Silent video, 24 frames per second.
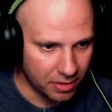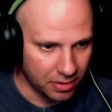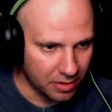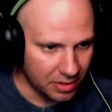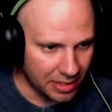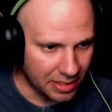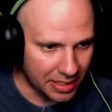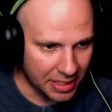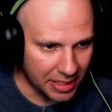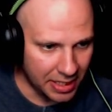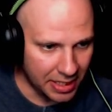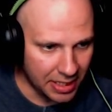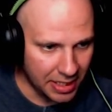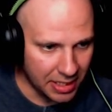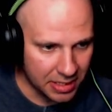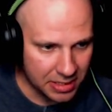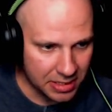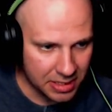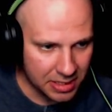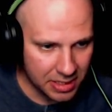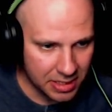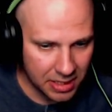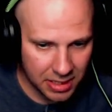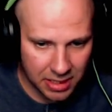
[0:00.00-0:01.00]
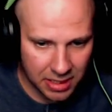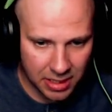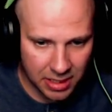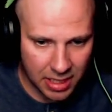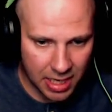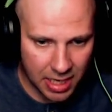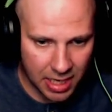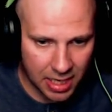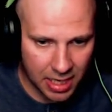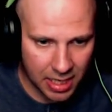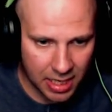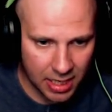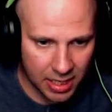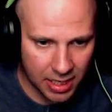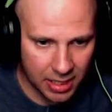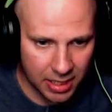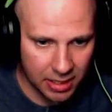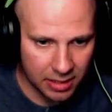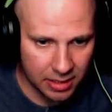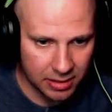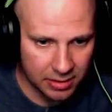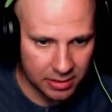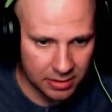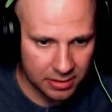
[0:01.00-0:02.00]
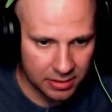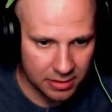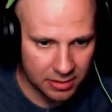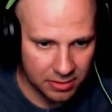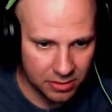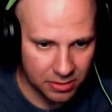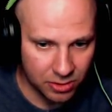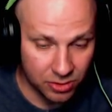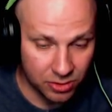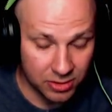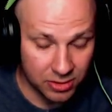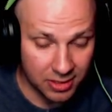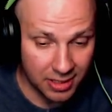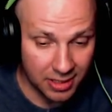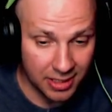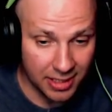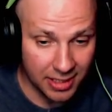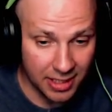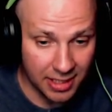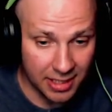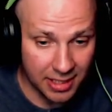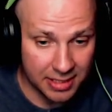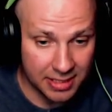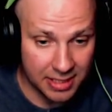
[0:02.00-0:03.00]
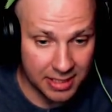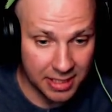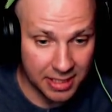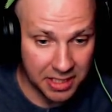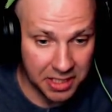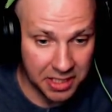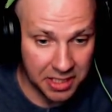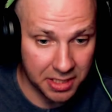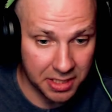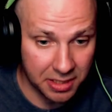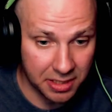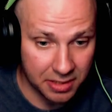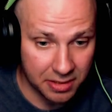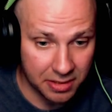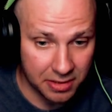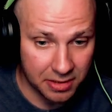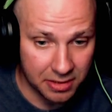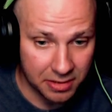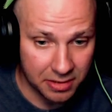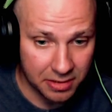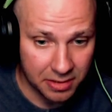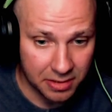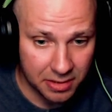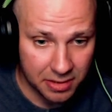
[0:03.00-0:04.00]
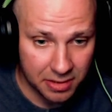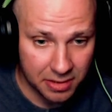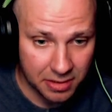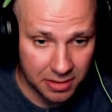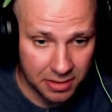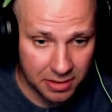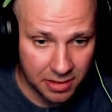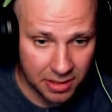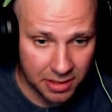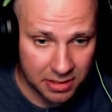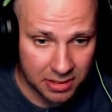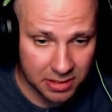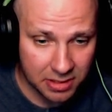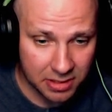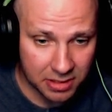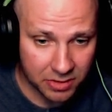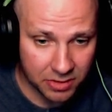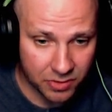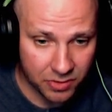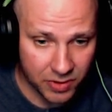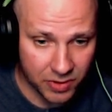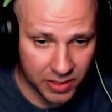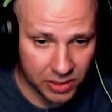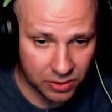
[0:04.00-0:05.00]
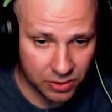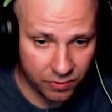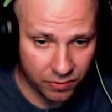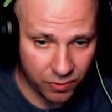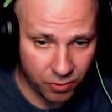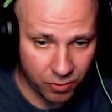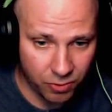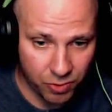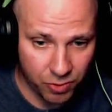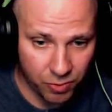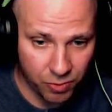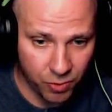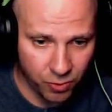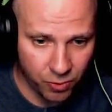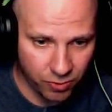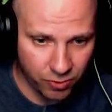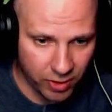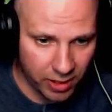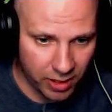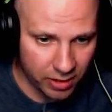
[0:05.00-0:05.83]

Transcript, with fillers: The E.T. guy. Not the E.T. That's the creature from the movie.